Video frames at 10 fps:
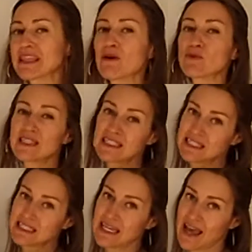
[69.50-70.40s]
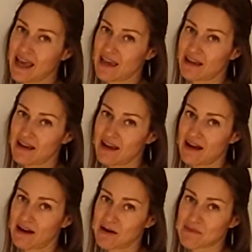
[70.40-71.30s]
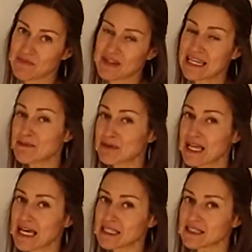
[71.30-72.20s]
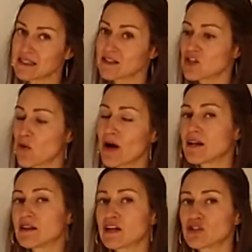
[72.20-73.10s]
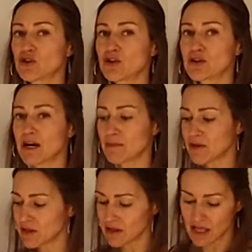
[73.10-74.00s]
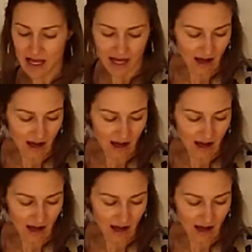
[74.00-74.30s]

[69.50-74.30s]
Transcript: something that would stay in place. So I'll show you a couple